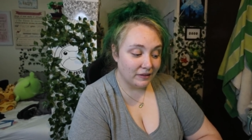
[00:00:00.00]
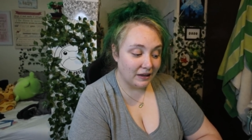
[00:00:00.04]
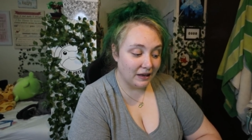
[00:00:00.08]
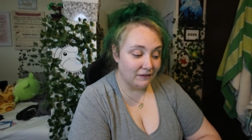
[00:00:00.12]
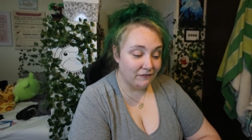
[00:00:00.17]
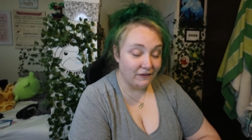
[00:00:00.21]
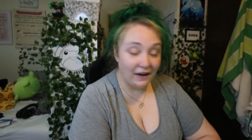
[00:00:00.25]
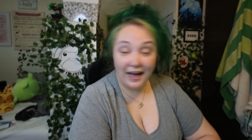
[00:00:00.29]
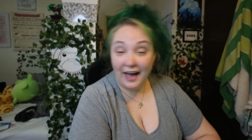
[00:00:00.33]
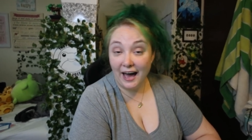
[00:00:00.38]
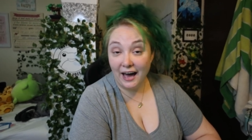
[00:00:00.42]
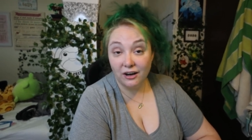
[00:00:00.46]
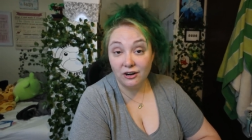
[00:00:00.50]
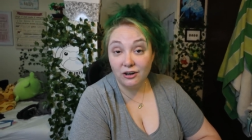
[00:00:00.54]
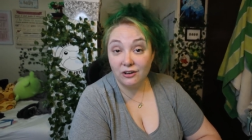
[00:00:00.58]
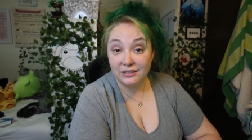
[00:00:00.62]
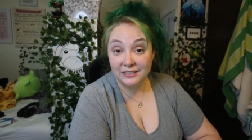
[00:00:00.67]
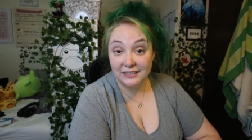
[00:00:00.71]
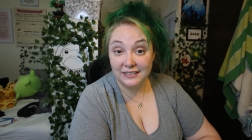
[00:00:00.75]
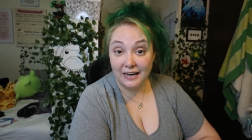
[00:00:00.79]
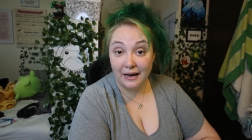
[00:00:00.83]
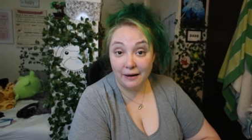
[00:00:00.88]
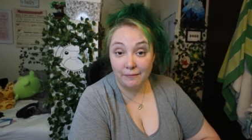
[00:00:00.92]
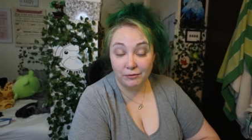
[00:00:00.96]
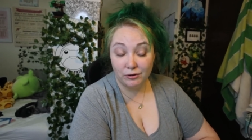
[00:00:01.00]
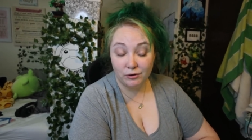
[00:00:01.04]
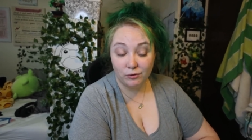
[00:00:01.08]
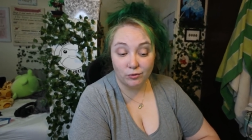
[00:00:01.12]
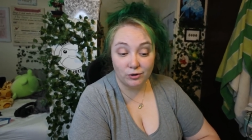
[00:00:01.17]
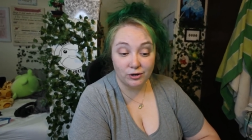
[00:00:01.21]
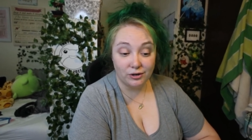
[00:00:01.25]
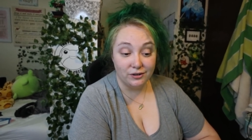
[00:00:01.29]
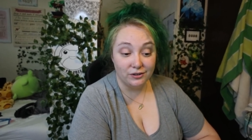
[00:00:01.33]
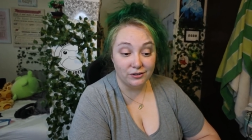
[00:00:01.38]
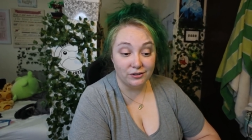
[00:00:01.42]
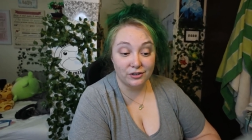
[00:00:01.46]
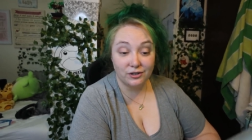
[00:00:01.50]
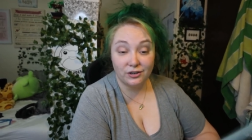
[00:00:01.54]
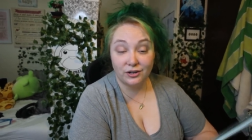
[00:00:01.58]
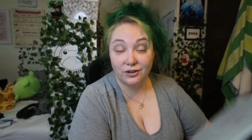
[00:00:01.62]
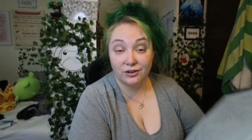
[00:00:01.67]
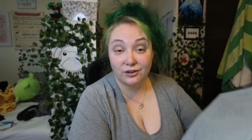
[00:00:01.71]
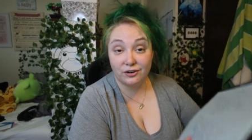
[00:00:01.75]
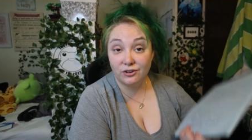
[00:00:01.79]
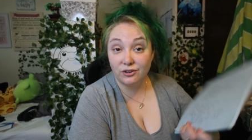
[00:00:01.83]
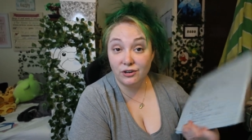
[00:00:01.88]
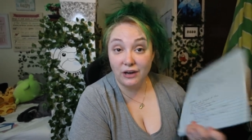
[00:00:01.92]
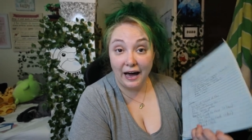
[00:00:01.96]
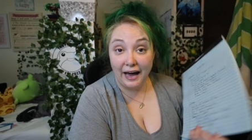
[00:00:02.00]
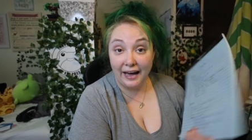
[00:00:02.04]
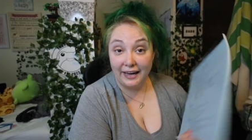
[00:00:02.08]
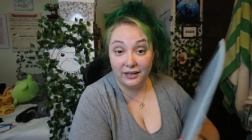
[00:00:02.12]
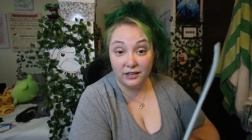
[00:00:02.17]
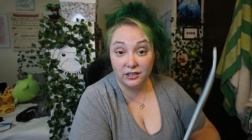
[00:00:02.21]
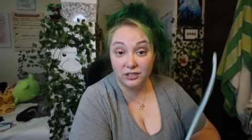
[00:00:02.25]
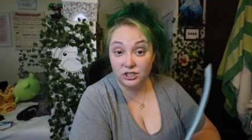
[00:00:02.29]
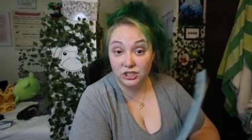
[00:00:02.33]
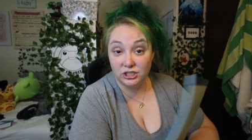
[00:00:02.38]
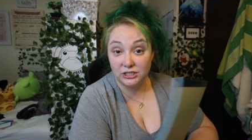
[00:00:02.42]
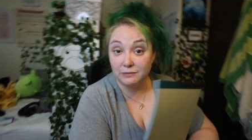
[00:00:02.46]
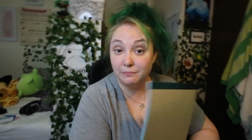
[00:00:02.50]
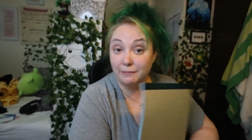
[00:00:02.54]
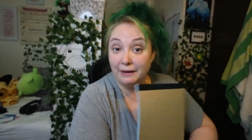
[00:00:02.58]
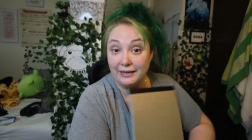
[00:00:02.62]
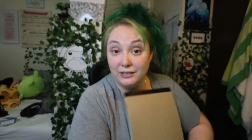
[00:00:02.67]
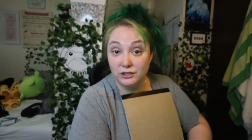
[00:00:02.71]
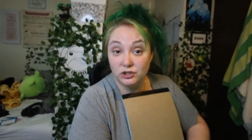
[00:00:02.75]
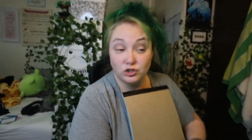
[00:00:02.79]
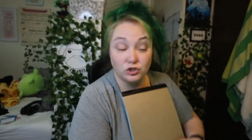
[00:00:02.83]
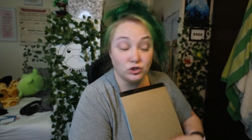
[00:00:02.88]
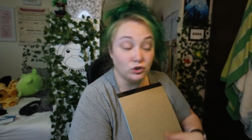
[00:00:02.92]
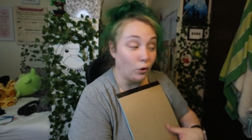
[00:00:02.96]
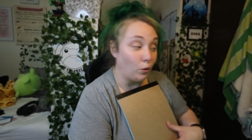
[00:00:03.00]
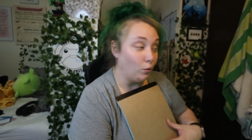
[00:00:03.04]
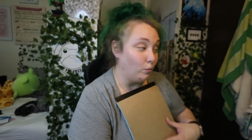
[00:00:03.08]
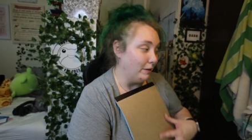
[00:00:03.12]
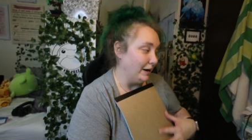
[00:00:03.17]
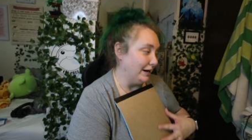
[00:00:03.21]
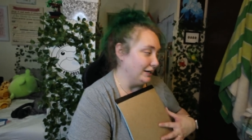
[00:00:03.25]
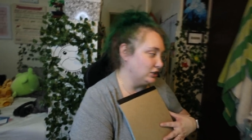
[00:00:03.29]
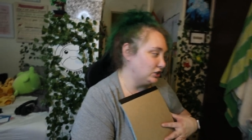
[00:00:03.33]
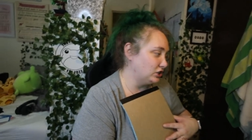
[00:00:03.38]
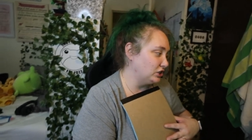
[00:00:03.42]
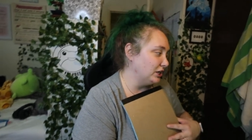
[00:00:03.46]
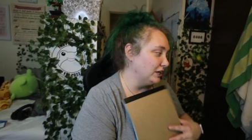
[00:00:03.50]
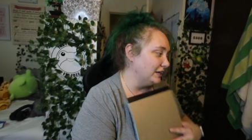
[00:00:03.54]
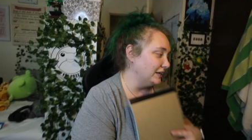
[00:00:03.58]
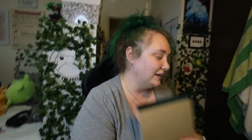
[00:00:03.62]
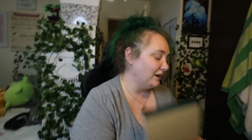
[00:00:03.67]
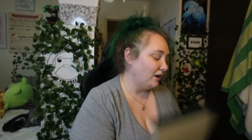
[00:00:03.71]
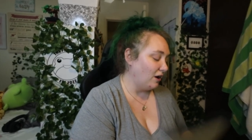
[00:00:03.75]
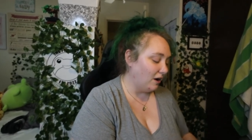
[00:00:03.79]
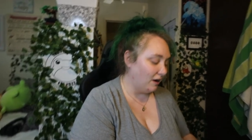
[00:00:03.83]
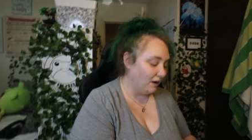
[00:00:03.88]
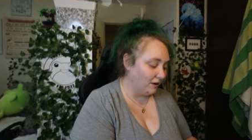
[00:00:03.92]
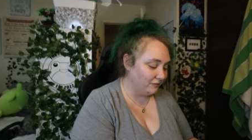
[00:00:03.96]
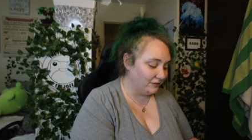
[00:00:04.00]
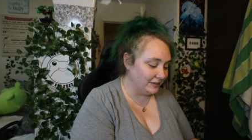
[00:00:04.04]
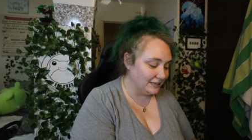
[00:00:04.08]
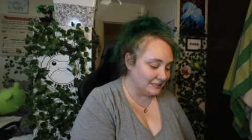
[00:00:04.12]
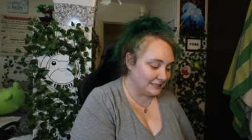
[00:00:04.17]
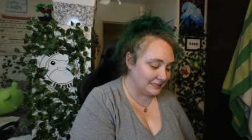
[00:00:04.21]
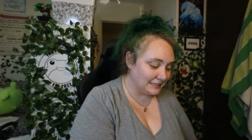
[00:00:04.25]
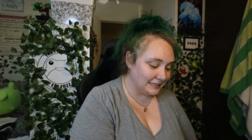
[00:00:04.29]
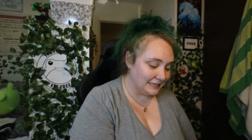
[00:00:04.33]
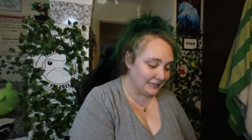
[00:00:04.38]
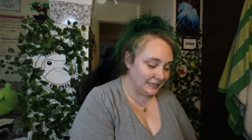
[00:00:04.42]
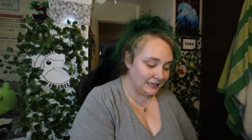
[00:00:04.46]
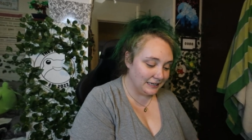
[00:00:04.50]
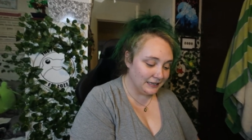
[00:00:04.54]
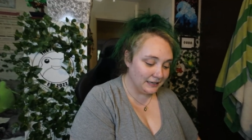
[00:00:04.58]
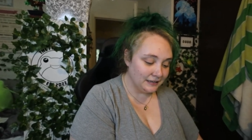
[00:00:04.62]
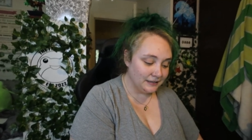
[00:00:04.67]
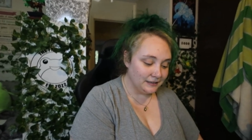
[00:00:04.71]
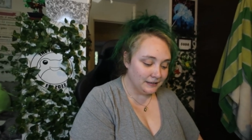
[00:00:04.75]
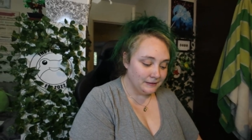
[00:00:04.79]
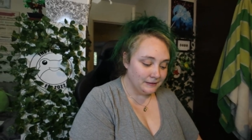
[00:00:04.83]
If I had all the time in the world I could just make so much. Obviously